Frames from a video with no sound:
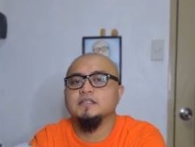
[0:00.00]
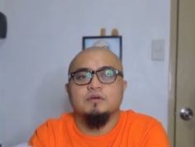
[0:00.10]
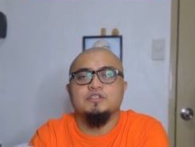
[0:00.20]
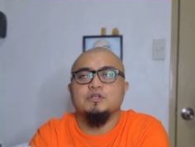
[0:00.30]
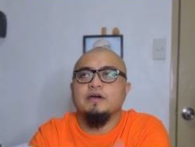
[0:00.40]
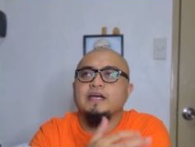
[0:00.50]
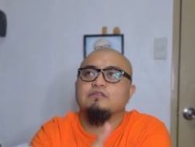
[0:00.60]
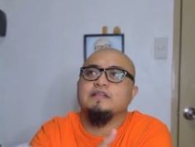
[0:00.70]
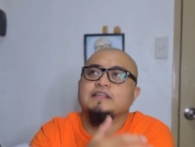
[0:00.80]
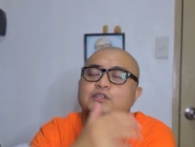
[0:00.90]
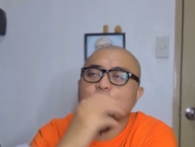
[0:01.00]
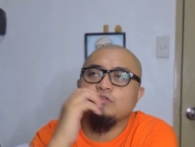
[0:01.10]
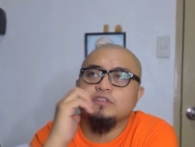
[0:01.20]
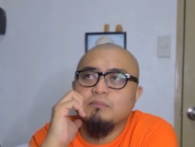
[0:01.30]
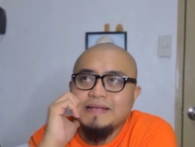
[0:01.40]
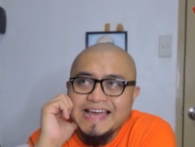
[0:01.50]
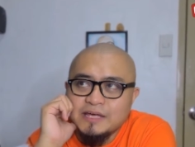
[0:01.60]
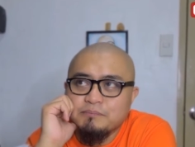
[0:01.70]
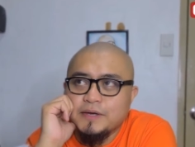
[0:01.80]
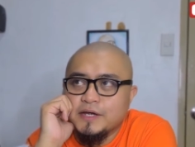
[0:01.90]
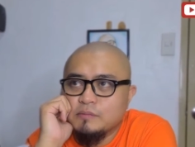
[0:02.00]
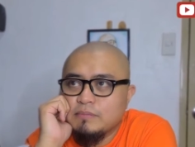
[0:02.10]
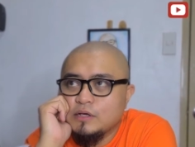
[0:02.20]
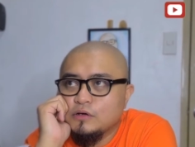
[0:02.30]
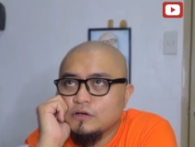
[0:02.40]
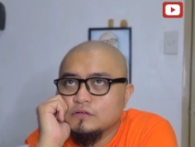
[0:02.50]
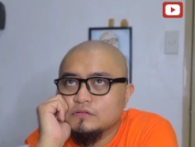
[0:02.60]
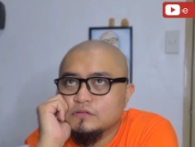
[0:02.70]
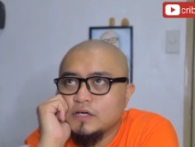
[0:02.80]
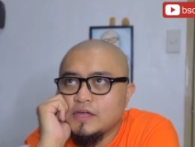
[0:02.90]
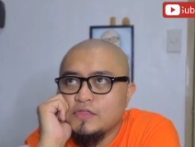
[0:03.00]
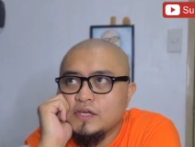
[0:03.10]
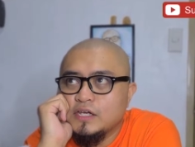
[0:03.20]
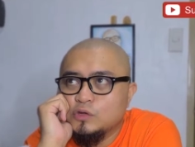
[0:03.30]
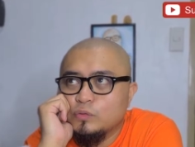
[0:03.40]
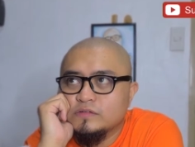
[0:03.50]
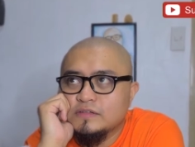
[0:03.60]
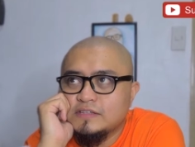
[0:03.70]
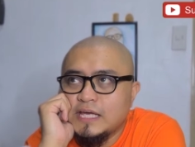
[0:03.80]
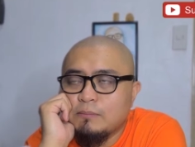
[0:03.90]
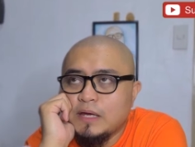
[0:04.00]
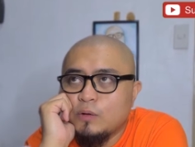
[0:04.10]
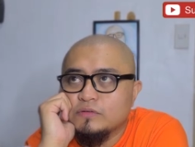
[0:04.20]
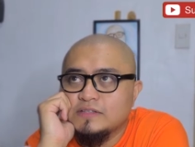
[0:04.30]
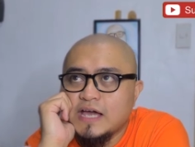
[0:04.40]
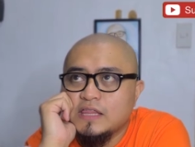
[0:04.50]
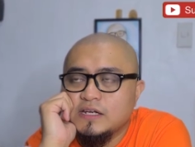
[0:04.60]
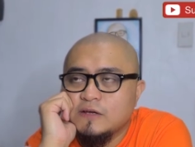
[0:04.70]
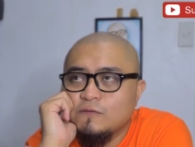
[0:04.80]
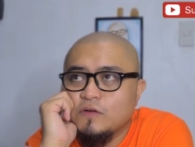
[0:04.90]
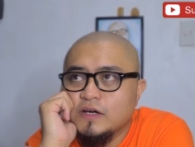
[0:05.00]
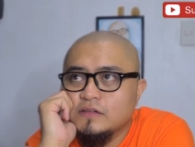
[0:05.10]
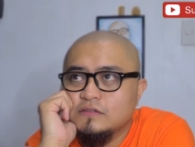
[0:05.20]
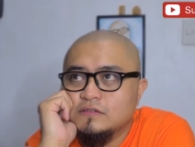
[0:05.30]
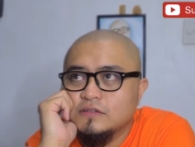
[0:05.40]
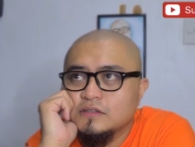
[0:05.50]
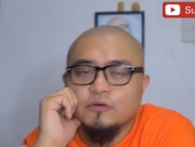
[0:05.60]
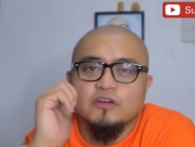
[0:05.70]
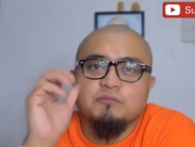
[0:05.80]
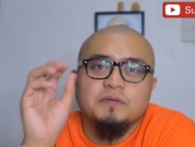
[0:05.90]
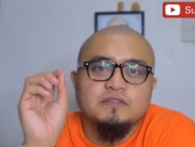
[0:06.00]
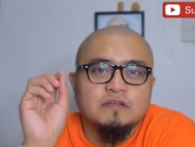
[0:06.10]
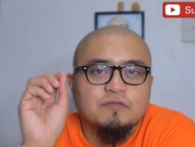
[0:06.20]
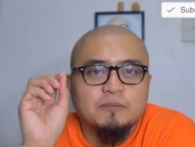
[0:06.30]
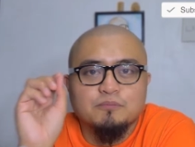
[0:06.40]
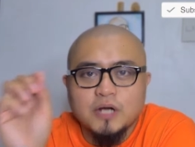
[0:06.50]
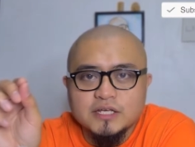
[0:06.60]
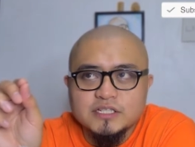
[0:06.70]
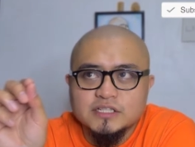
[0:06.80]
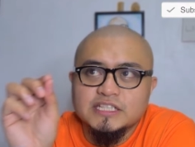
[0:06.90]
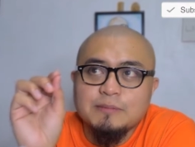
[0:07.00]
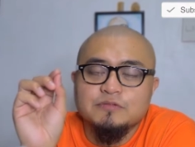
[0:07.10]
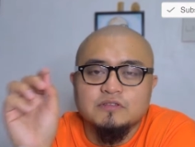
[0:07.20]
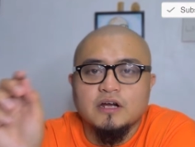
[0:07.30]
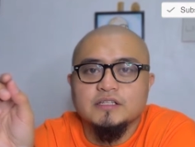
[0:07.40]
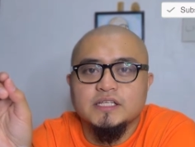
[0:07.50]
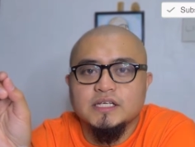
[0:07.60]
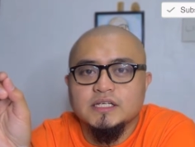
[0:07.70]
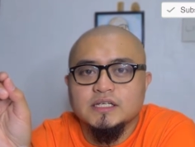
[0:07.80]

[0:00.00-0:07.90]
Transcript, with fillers: But, you know, I had to let go of the black pair because uh, I think it was a time I was gathering funds for a specific project that I'm starting.